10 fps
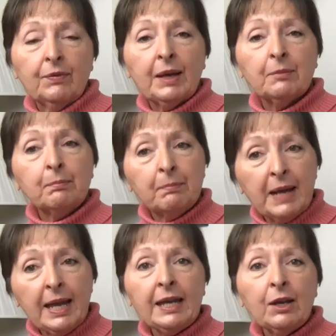that
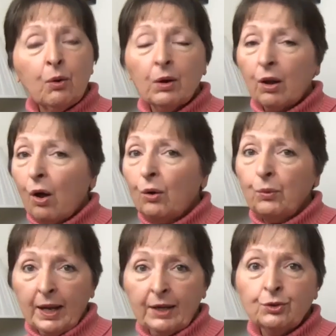may go a long
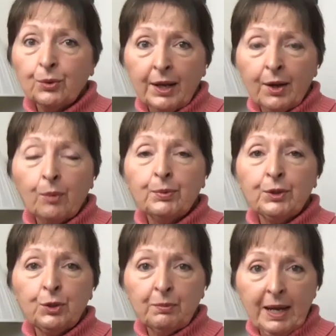way toward helping
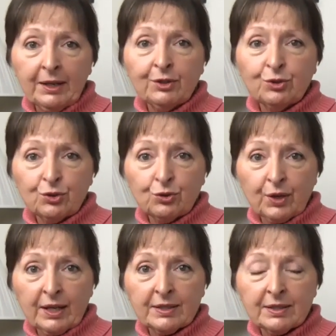you manage your
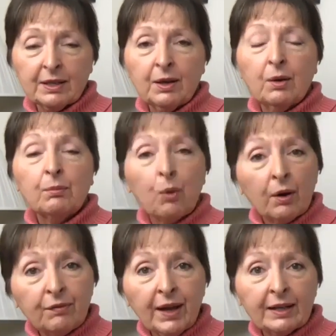stress more
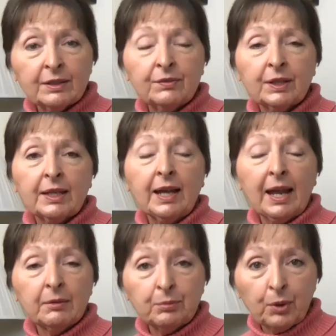effectively
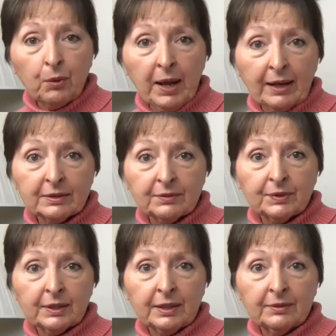and proactively.